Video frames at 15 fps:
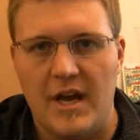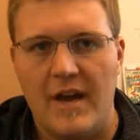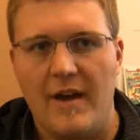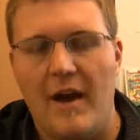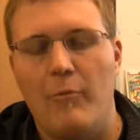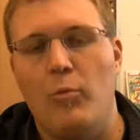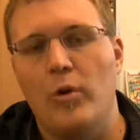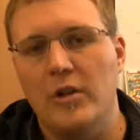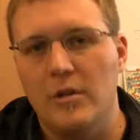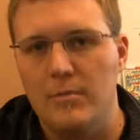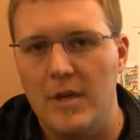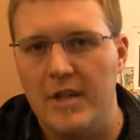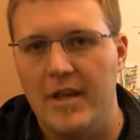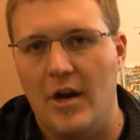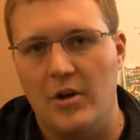I will
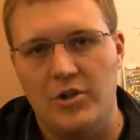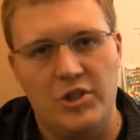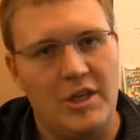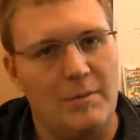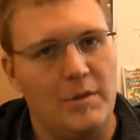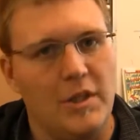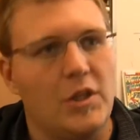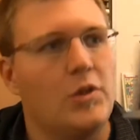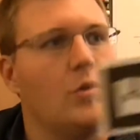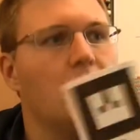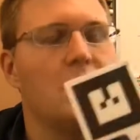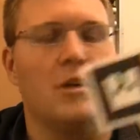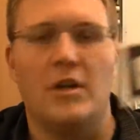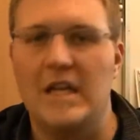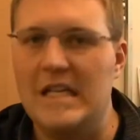admit they are cheap to
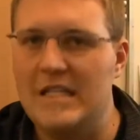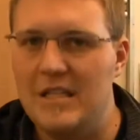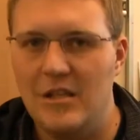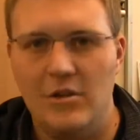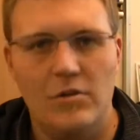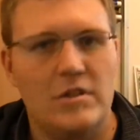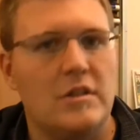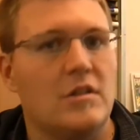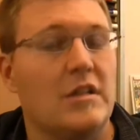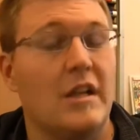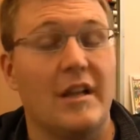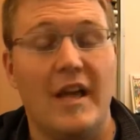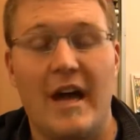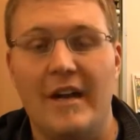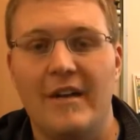use and they're easy to use, and there's
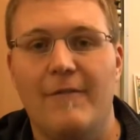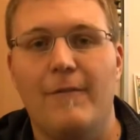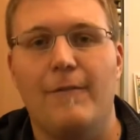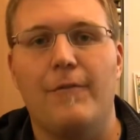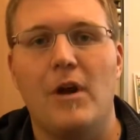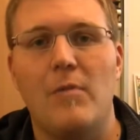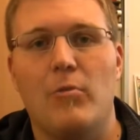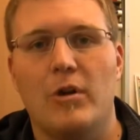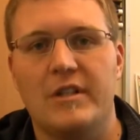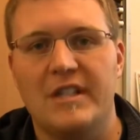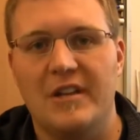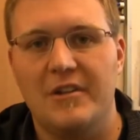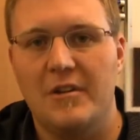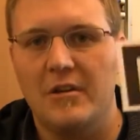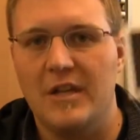a lot of different
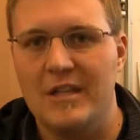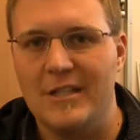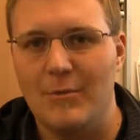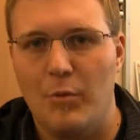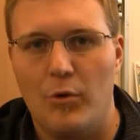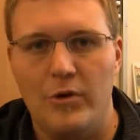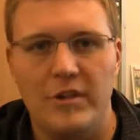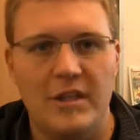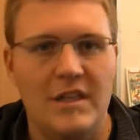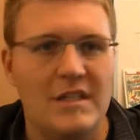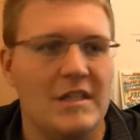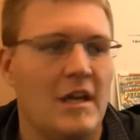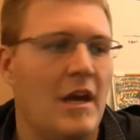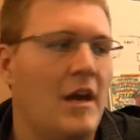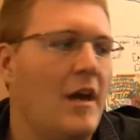frameworks out there that support
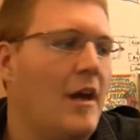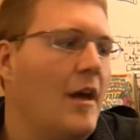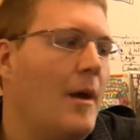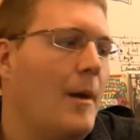these,